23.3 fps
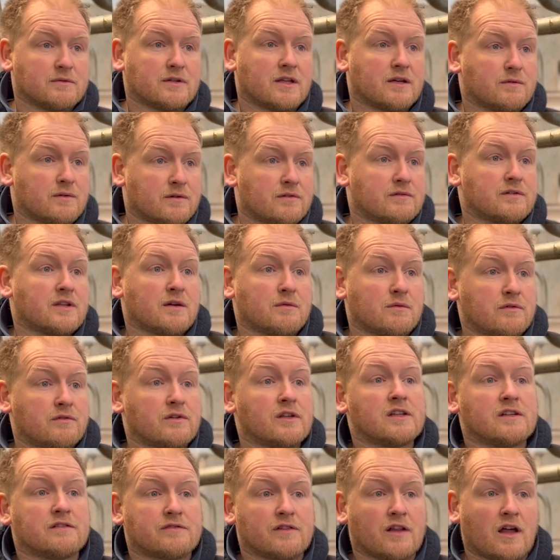they were
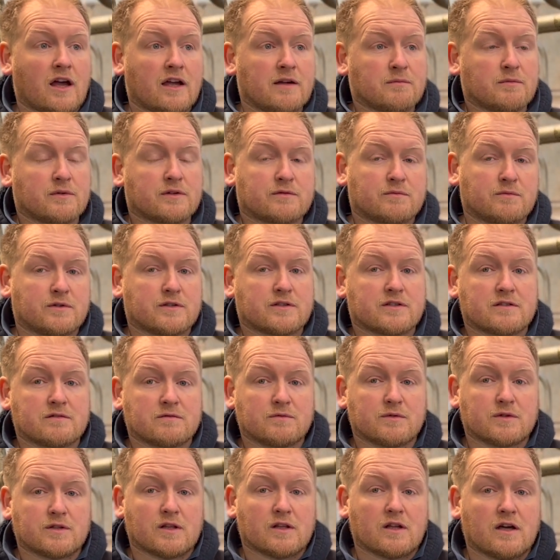really flying with
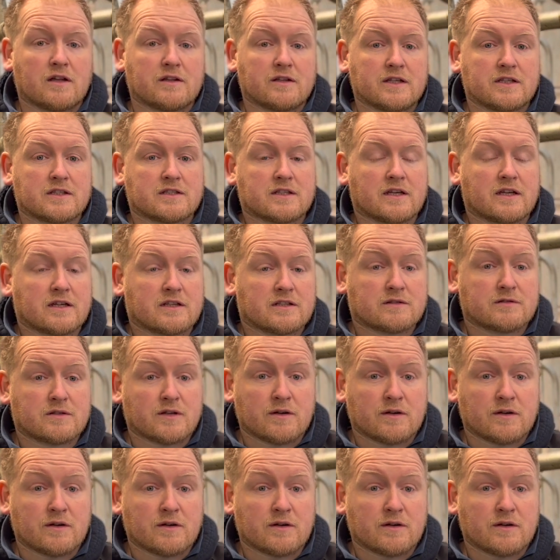a lot of these things.